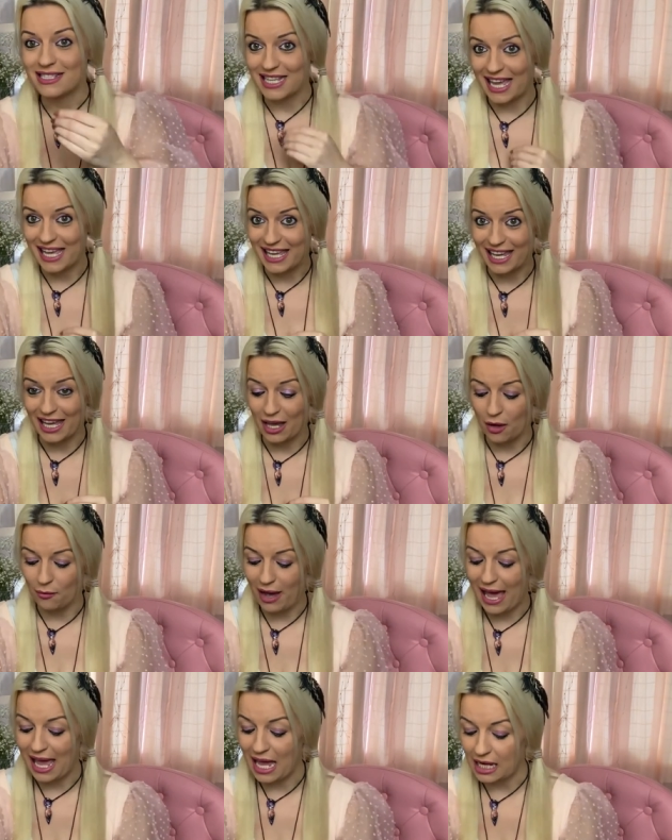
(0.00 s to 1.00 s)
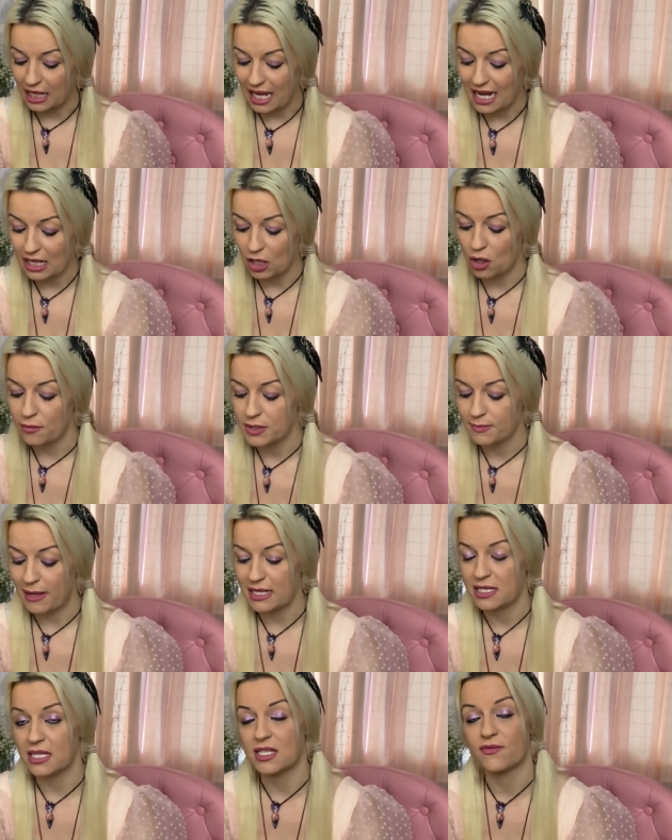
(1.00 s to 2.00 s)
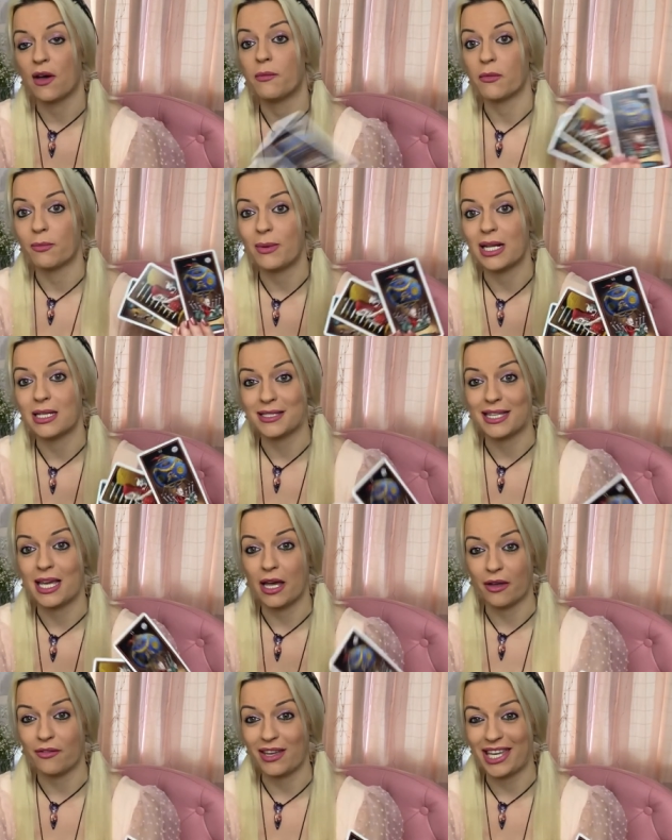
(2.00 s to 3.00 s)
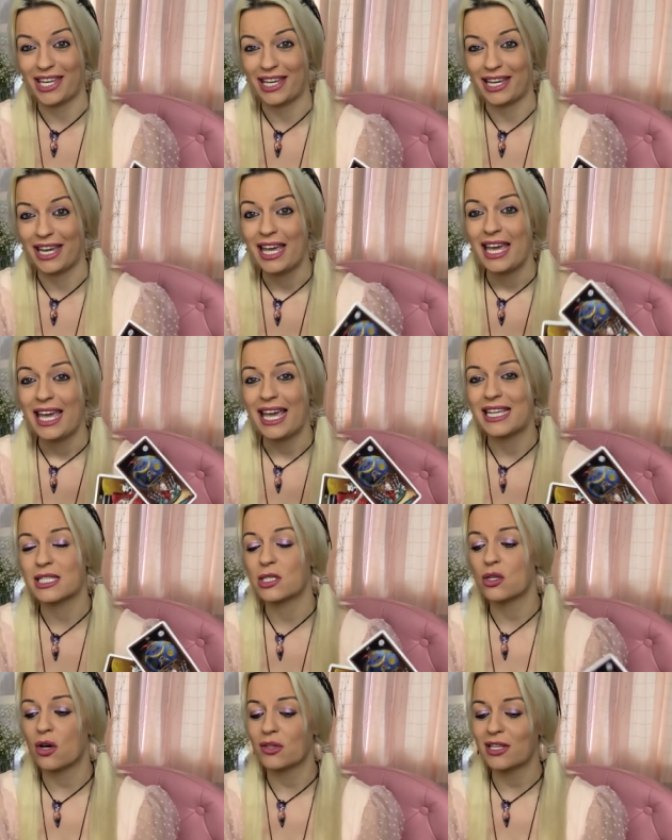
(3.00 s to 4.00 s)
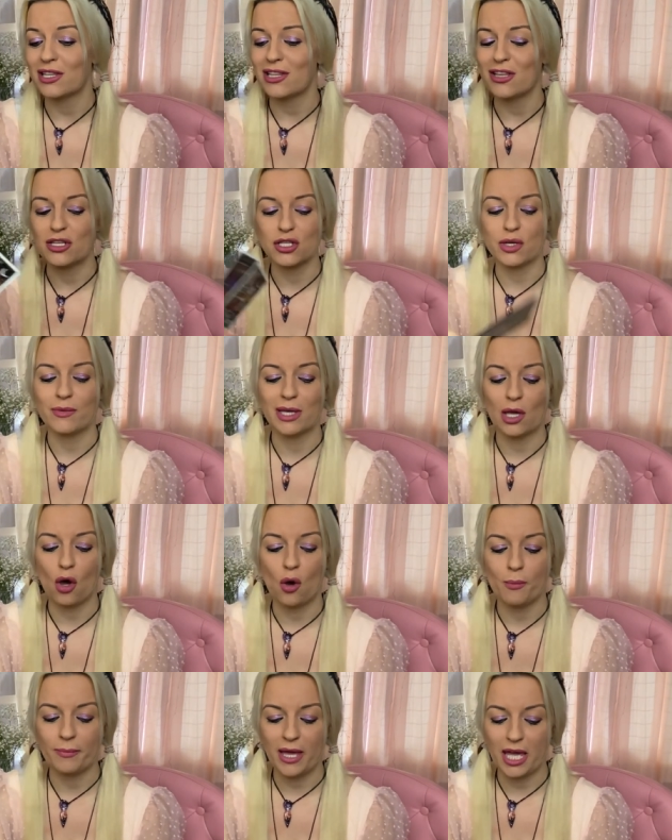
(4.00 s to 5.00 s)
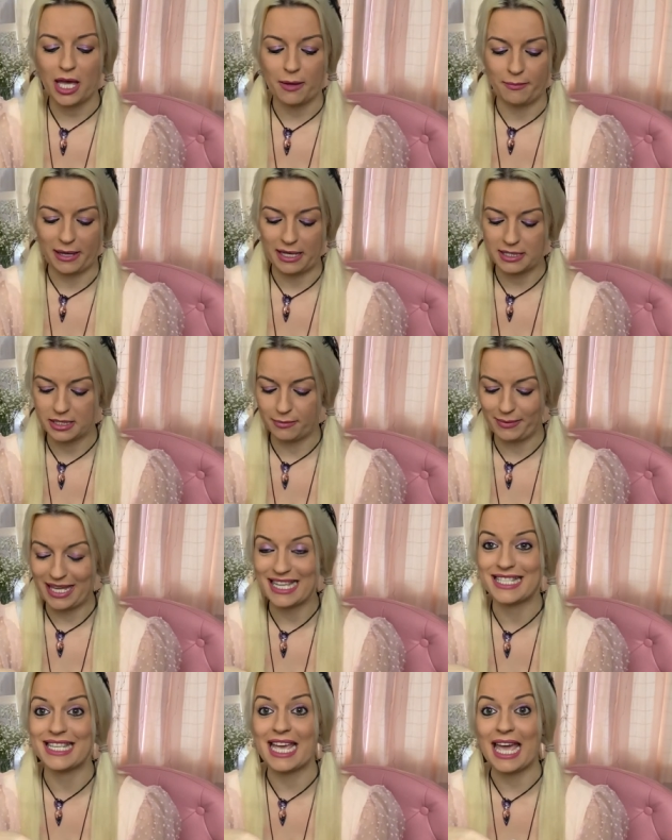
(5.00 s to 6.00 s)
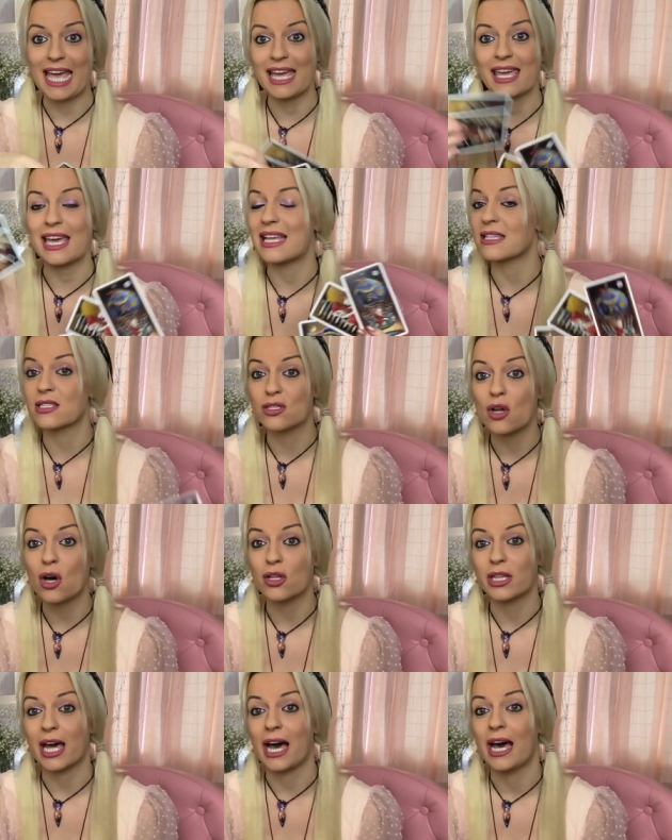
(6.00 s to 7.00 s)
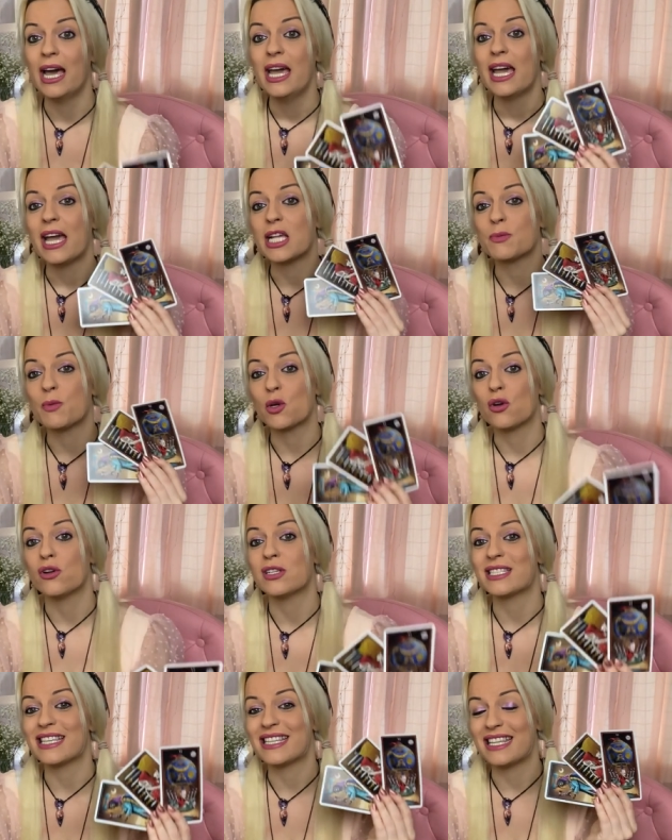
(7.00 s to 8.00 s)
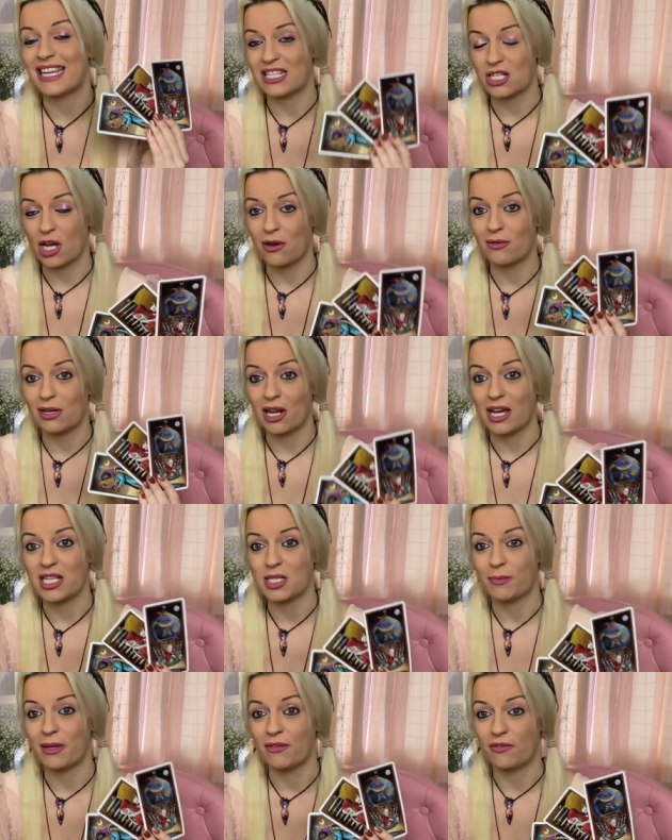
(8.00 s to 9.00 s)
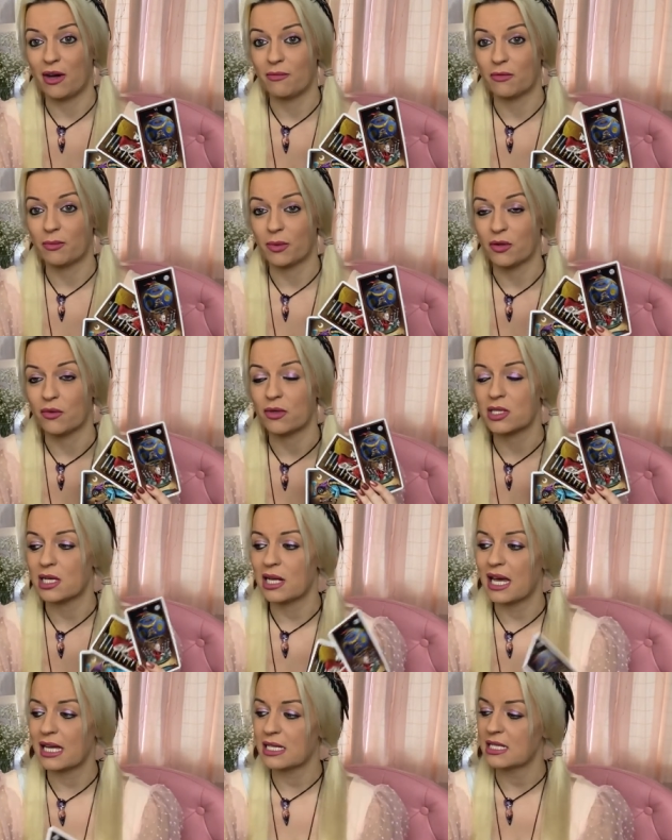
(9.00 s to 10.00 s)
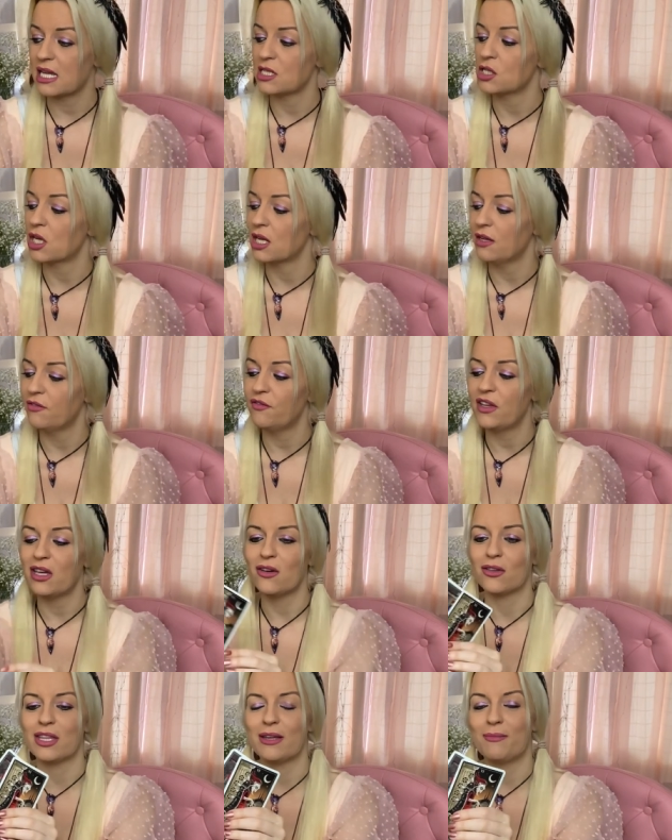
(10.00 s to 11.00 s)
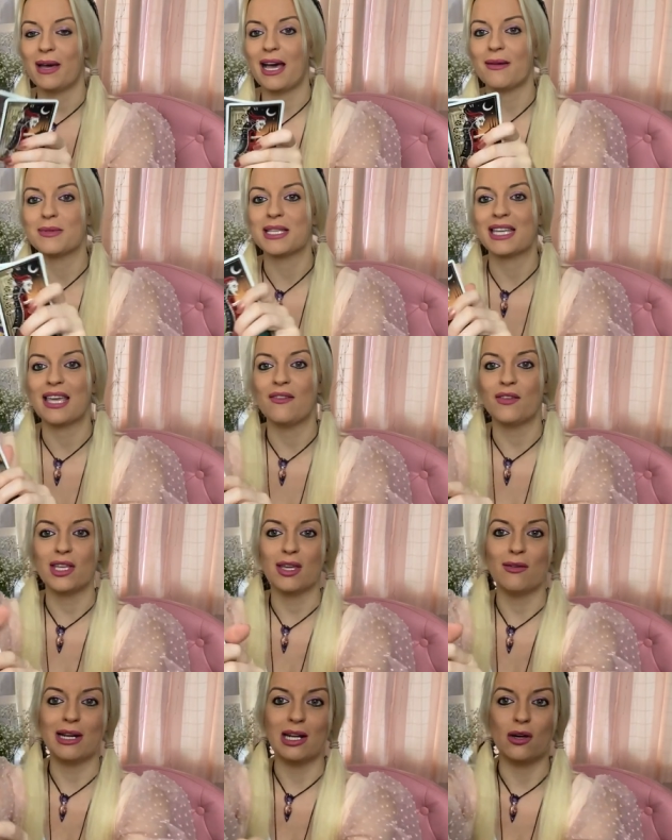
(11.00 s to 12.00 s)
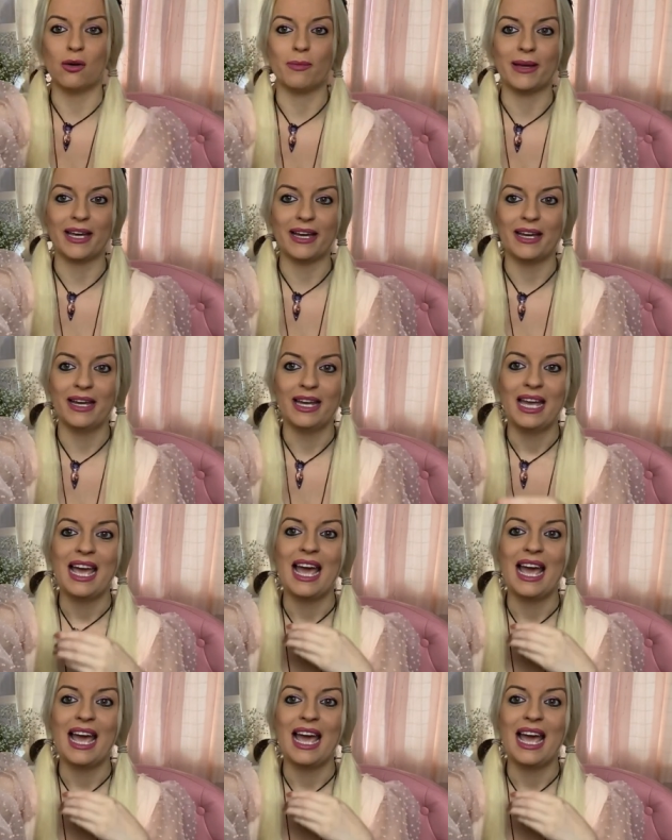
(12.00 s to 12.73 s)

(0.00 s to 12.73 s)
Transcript: taking it away. And again, it comes back to this vulnerability over here. It's not that they're doing it on purpose to be a dick. It's not that. It's because they don't like to be vulnerable. So like I said, you're going to feel that perhaps they're giving you a little bit